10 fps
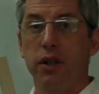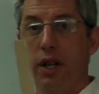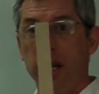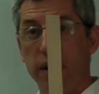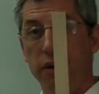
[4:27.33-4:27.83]
going
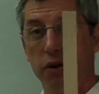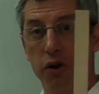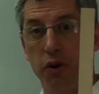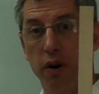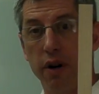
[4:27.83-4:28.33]
to give you
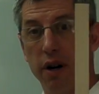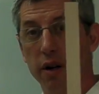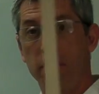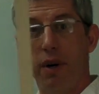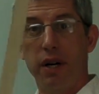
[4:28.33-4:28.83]
short
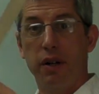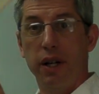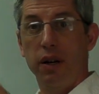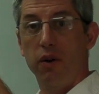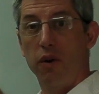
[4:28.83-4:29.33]
column
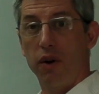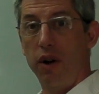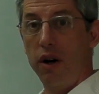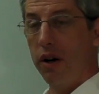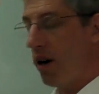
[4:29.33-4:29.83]
buckling or long